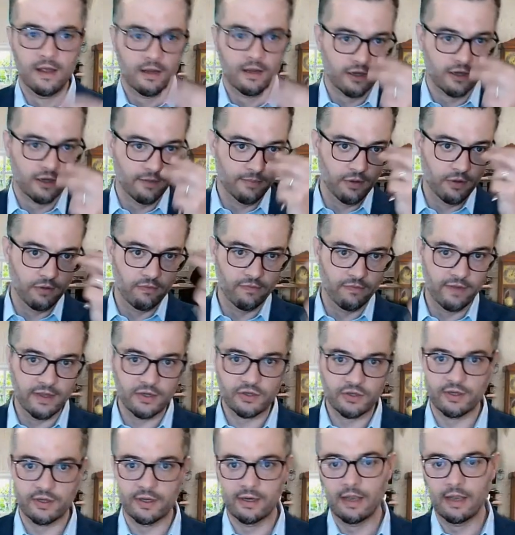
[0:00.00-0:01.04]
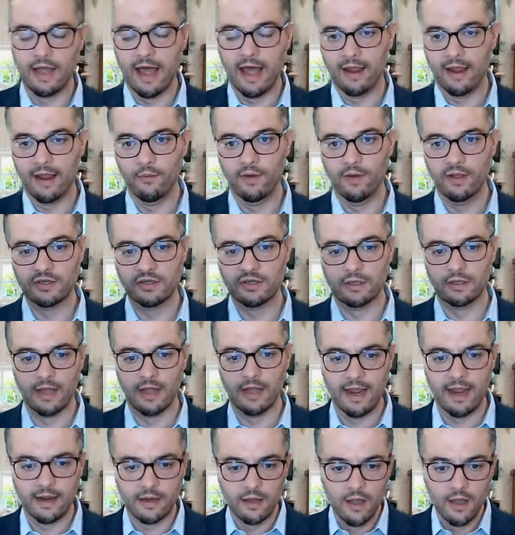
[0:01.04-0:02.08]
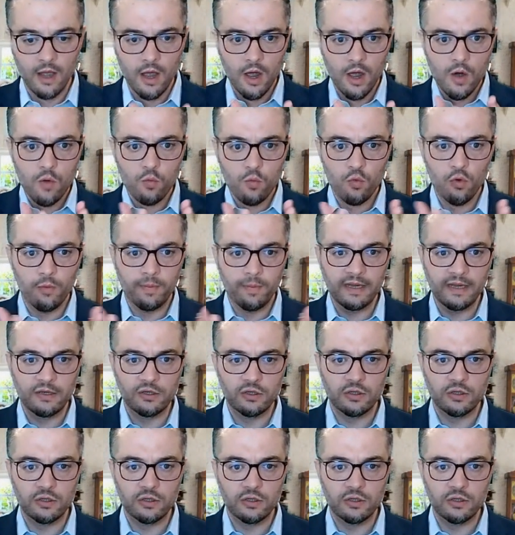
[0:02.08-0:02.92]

computer vision, language, and will be